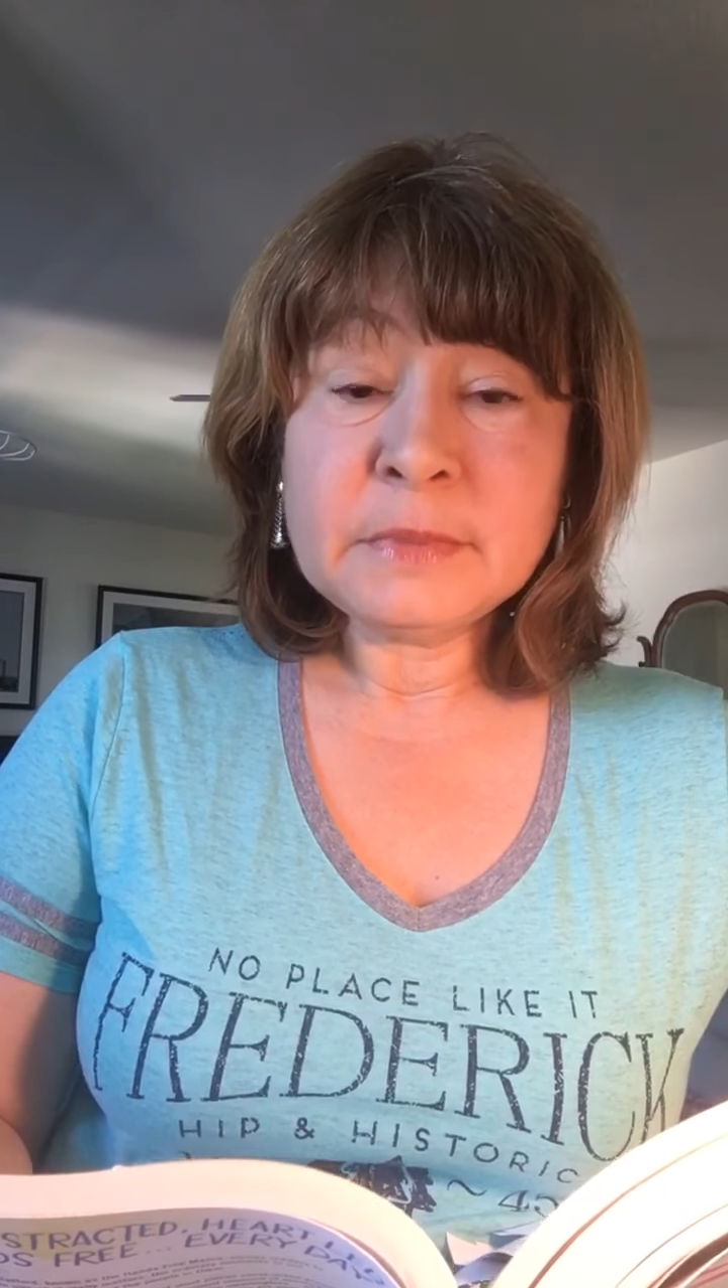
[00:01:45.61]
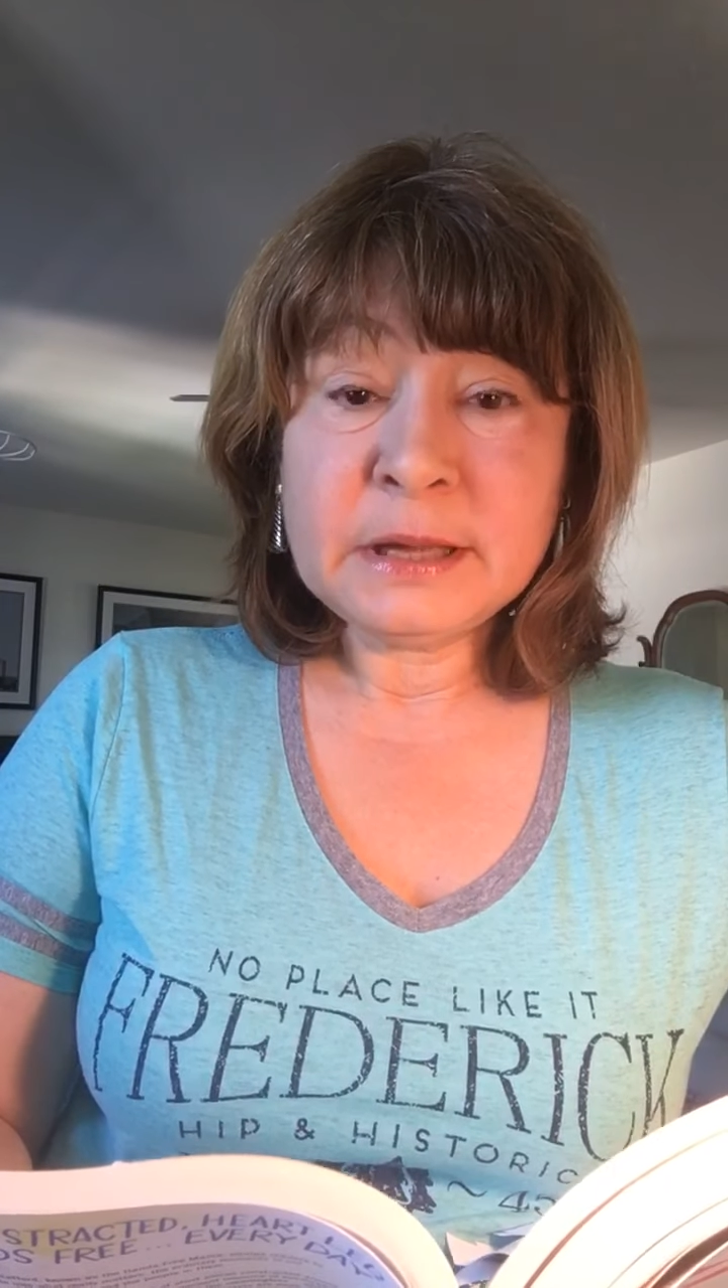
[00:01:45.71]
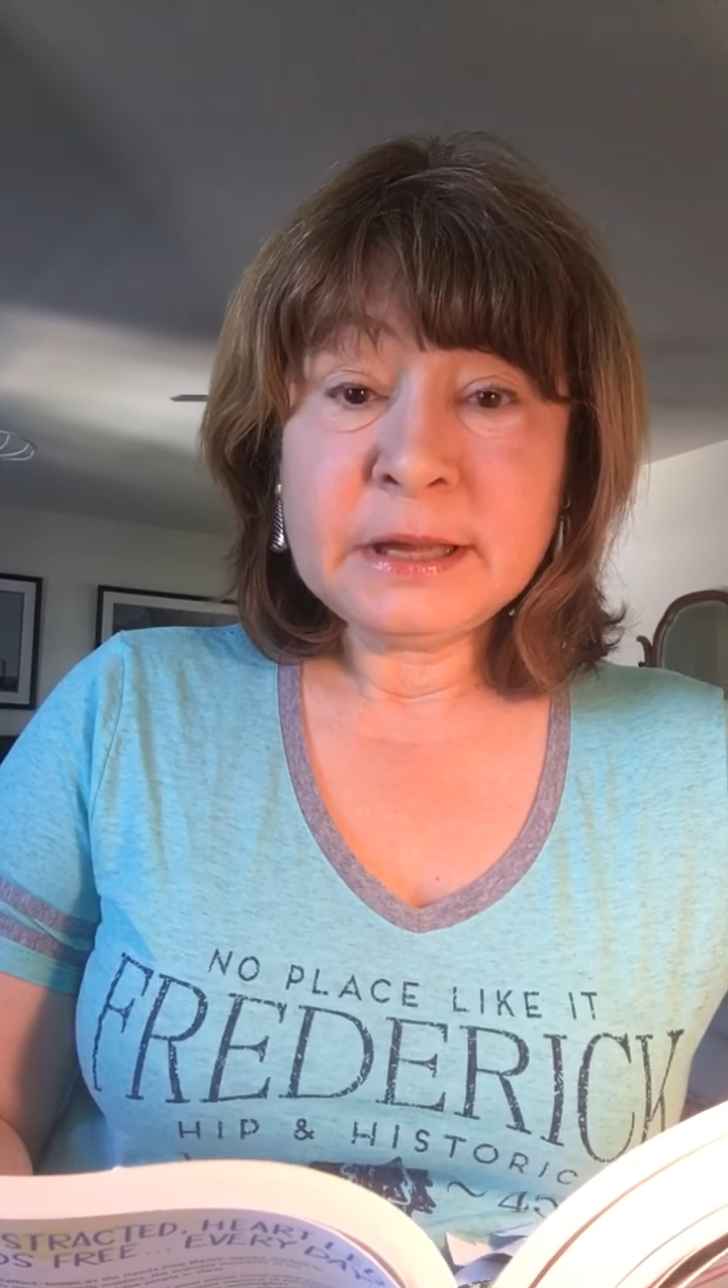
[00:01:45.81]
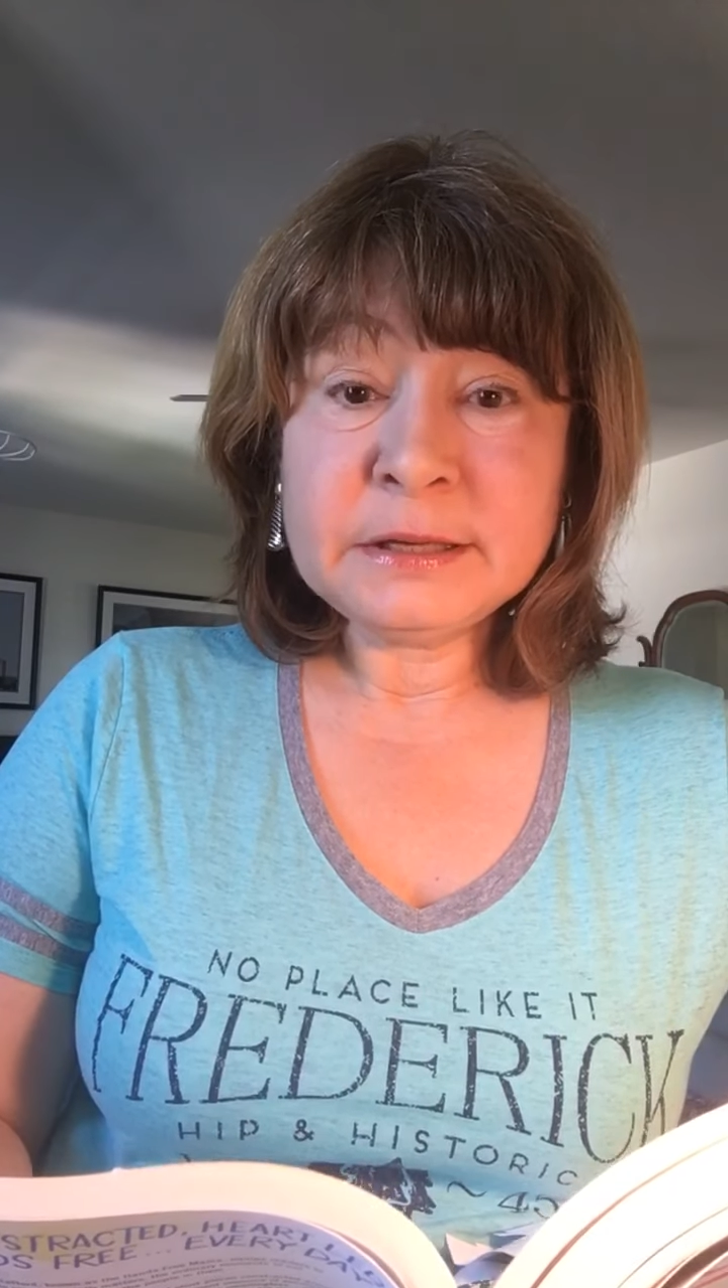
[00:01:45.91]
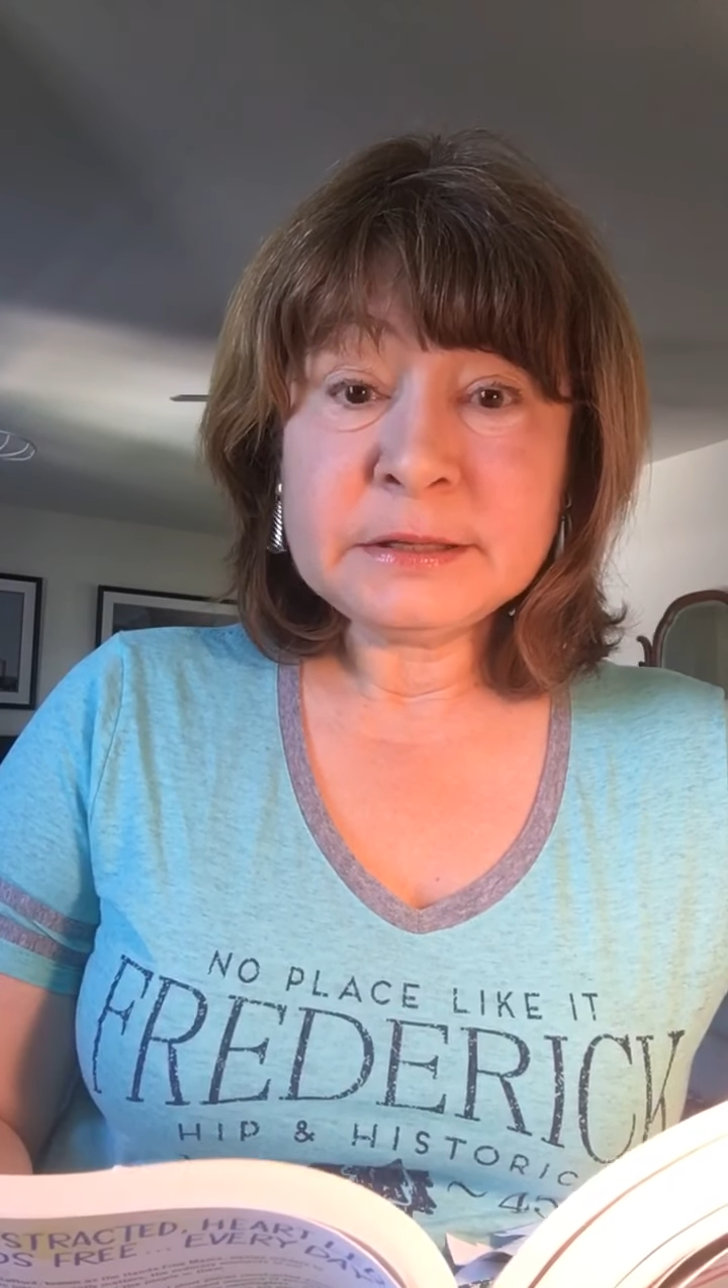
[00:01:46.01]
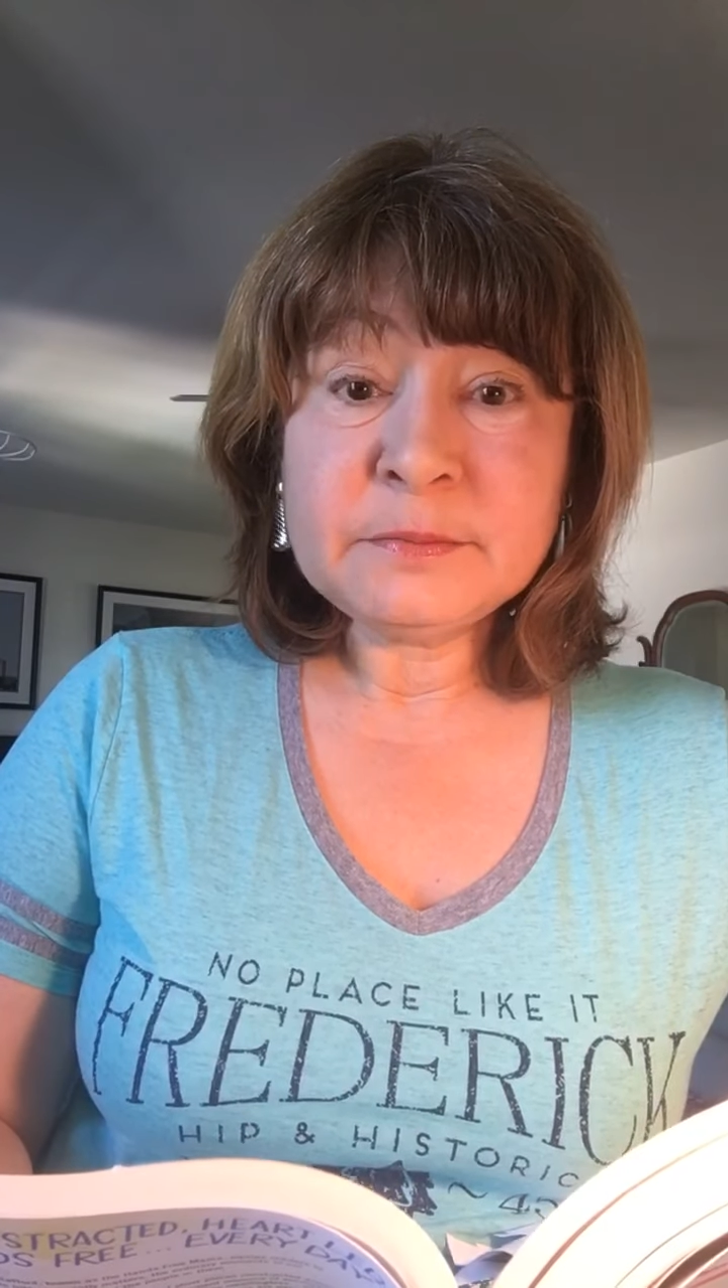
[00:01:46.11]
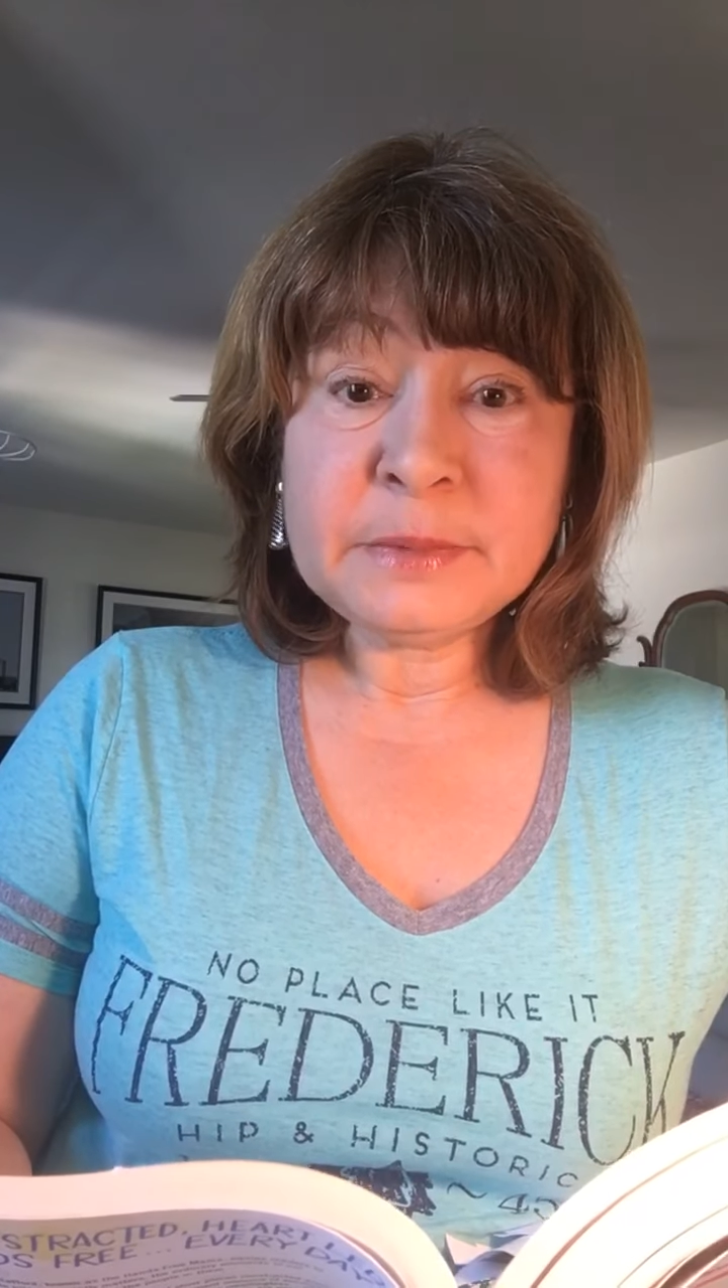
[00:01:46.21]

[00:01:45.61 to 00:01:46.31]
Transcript: It